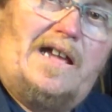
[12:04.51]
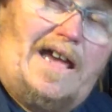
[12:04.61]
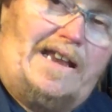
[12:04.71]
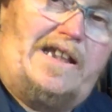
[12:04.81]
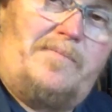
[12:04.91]

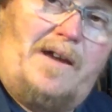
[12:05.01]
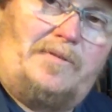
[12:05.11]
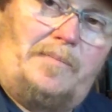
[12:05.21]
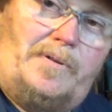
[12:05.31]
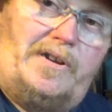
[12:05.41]
and he'll be
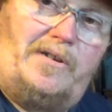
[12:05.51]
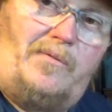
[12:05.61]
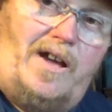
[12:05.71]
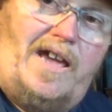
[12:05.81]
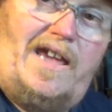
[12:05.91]
able to put it
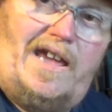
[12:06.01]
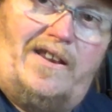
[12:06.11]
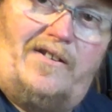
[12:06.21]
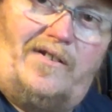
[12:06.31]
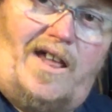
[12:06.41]
away and
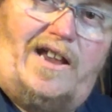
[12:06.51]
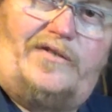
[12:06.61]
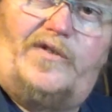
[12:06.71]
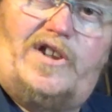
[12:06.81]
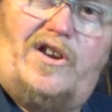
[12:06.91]
it'll last
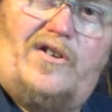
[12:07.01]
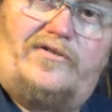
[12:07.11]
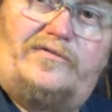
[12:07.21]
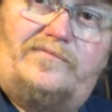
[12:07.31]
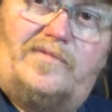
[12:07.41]
for years.
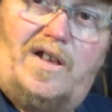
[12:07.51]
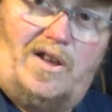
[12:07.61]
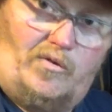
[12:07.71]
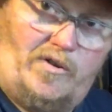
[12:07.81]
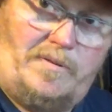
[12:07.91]

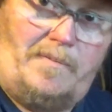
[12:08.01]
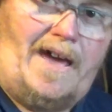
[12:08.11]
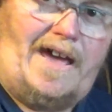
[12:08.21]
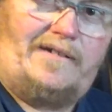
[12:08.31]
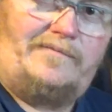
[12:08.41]
We'll be back.